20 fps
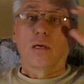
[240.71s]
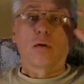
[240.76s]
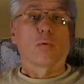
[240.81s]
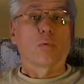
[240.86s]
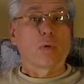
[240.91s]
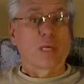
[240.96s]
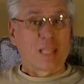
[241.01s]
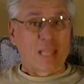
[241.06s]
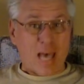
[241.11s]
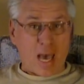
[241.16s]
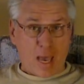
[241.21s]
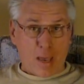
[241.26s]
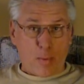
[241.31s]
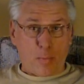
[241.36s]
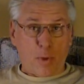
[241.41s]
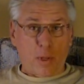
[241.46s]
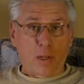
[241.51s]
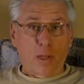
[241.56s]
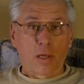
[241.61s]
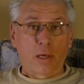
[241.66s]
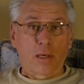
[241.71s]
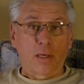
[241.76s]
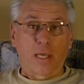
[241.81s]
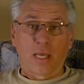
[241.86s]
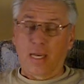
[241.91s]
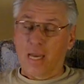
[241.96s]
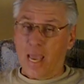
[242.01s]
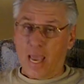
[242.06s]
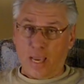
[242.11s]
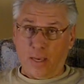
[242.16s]
reliable,
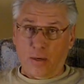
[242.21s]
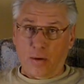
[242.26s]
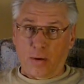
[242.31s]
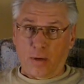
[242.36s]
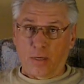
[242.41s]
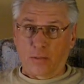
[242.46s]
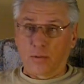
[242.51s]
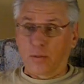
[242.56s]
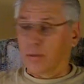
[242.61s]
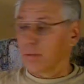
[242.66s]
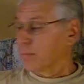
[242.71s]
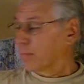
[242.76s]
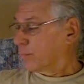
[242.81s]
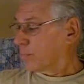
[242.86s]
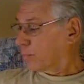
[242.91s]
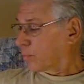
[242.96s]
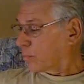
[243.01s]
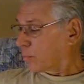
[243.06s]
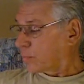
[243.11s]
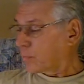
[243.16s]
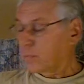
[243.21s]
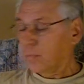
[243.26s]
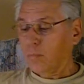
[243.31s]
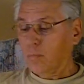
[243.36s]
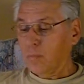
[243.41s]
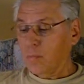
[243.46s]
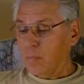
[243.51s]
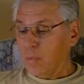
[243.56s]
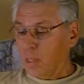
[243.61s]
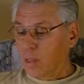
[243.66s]
and accurate.
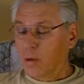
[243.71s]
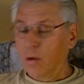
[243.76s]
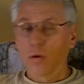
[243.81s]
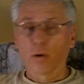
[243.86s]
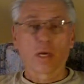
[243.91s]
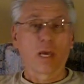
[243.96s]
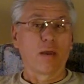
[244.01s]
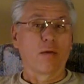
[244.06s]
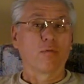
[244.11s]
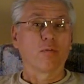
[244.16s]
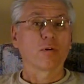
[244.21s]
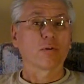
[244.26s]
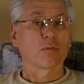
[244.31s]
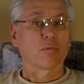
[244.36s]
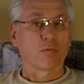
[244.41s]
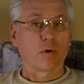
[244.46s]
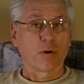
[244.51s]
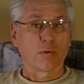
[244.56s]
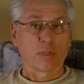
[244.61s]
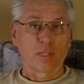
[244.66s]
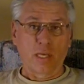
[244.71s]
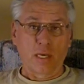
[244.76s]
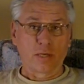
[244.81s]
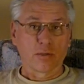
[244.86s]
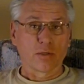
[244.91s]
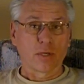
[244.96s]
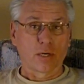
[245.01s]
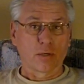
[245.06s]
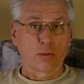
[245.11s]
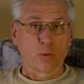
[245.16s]
Okay, first of all, with the
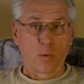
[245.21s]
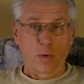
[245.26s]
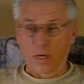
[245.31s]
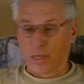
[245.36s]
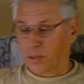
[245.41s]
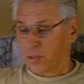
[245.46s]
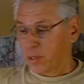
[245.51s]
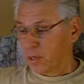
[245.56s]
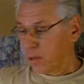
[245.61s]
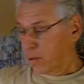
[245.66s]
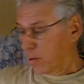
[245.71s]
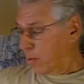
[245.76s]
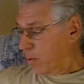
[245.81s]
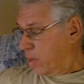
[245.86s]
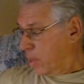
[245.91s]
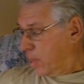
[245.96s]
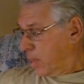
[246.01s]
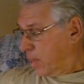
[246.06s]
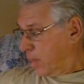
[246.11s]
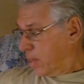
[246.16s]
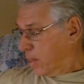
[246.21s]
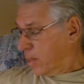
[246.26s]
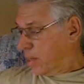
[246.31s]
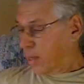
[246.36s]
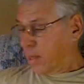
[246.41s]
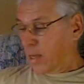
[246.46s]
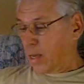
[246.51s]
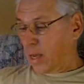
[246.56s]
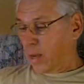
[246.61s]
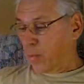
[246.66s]
SR-22,
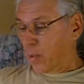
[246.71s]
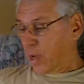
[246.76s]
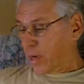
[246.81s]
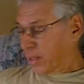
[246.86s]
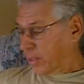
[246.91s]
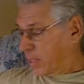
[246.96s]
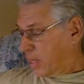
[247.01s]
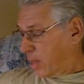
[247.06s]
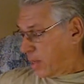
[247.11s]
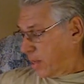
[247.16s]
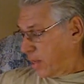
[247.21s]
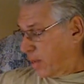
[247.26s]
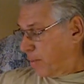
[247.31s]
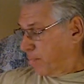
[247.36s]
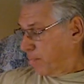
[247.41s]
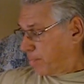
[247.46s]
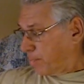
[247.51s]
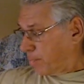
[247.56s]
I want to tell you,